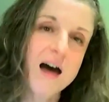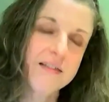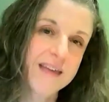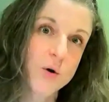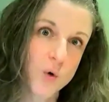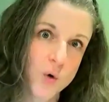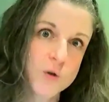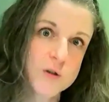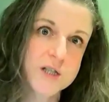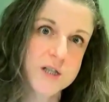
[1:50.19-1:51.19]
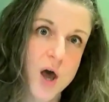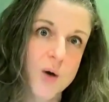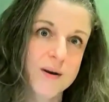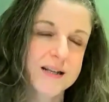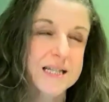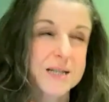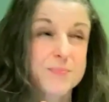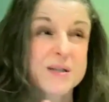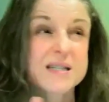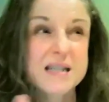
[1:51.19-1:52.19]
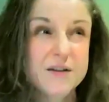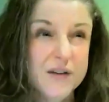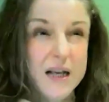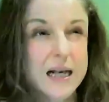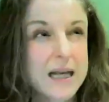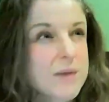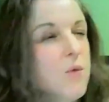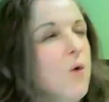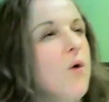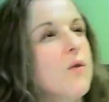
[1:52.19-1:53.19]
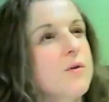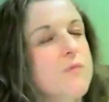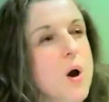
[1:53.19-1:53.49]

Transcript: And they also, and it's specifically more the